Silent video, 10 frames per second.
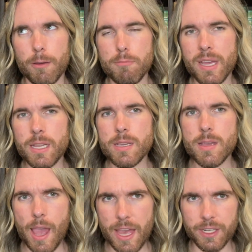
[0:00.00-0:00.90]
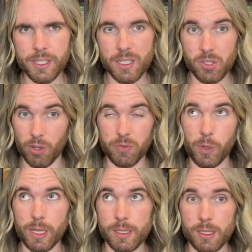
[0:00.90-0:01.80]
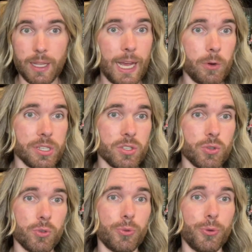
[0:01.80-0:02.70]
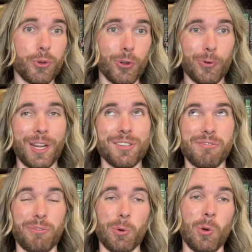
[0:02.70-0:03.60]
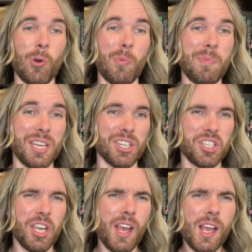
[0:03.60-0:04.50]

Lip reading: Many editing softwares allow us to correct for pitch,